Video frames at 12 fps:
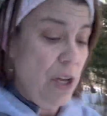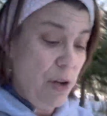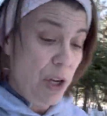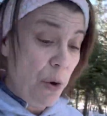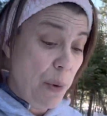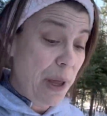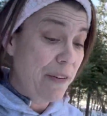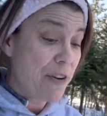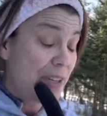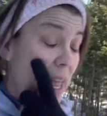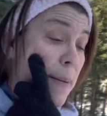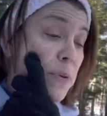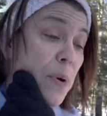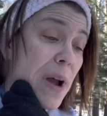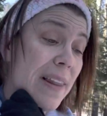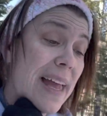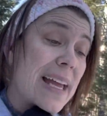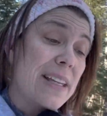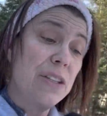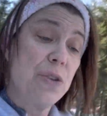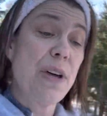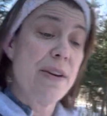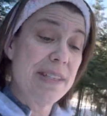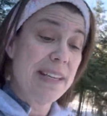You know, when we first came to our land in
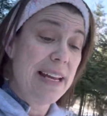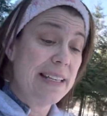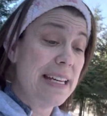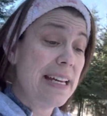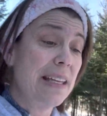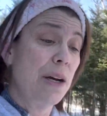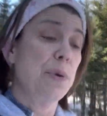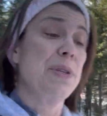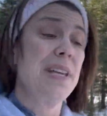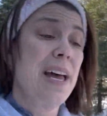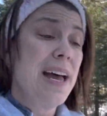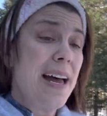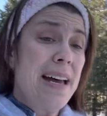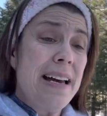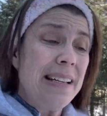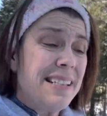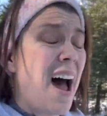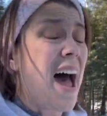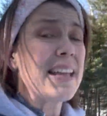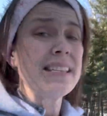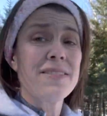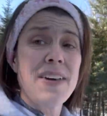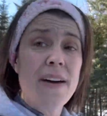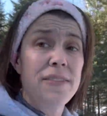2019, there was tons
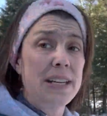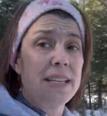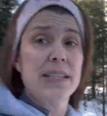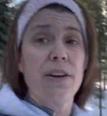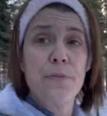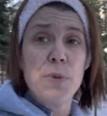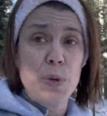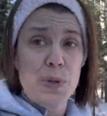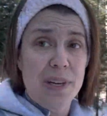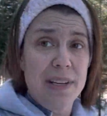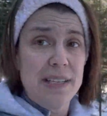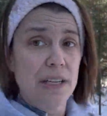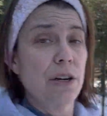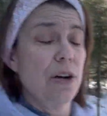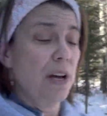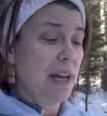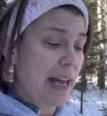of evidence of moose and deer.